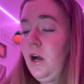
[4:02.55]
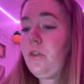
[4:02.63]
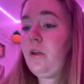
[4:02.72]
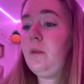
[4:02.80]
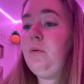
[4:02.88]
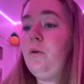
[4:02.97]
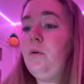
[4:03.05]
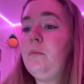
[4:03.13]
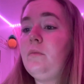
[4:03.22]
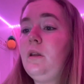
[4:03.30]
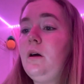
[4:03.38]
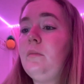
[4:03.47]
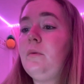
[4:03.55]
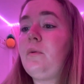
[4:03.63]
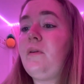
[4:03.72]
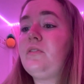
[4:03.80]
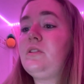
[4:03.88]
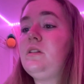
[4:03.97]
So the poem
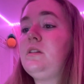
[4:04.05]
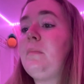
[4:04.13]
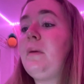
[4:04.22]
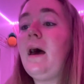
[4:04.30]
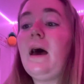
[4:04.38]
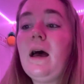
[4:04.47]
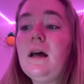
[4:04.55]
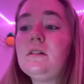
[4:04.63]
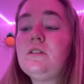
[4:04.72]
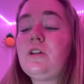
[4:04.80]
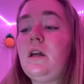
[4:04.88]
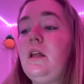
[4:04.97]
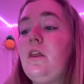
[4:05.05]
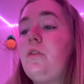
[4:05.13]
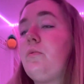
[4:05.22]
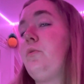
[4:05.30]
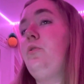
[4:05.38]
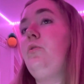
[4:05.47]
references the past shining
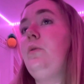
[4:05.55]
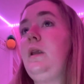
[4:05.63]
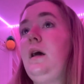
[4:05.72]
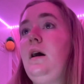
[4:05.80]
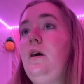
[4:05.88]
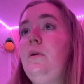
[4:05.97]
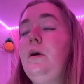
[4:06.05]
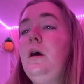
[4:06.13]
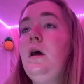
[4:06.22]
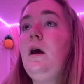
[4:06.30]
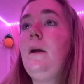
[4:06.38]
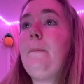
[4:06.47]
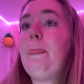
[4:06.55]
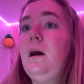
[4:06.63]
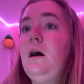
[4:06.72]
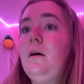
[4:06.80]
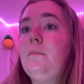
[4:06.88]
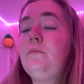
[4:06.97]
through, and how
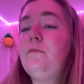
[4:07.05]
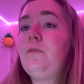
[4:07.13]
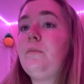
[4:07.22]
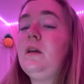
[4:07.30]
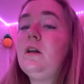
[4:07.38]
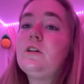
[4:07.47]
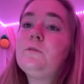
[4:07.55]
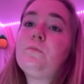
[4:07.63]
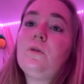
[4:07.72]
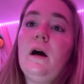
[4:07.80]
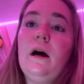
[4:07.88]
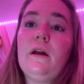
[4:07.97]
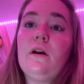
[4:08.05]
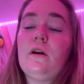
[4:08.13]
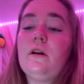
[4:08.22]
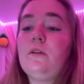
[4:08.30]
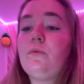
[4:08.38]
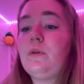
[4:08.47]
from years prior
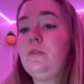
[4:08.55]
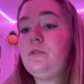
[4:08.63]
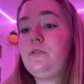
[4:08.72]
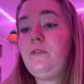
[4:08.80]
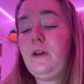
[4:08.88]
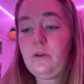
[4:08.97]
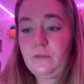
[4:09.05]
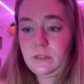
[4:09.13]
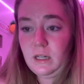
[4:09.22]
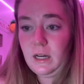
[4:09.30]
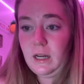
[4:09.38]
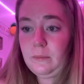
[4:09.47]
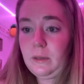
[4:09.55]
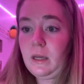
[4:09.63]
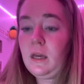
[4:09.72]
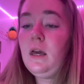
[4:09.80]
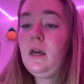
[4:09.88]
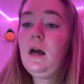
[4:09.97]
and the riddles fade over time.
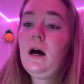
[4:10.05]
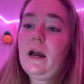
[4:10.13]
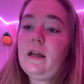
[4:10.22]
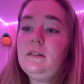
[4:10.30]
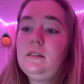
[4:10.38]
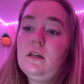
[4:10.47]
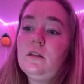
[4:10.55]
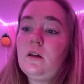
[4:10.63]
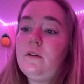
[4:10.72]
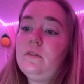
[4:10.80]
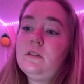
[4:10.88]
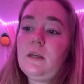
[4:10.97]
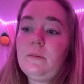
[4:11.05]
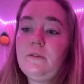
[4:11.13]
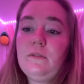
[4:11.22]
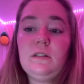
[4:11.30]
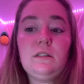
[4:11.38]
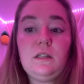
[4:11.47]
Like, I can see a lot of
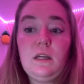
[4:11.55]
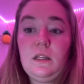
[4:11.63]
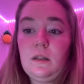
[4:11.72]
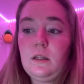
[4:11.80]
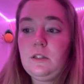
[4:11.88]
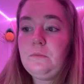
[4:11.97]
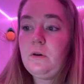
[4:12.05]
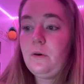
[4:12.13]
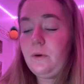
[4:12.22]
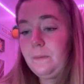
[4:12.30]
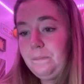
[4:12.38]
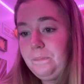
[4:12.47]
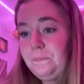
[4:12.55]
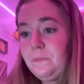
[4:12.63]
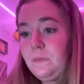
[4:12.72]
deceptiveness in this poem.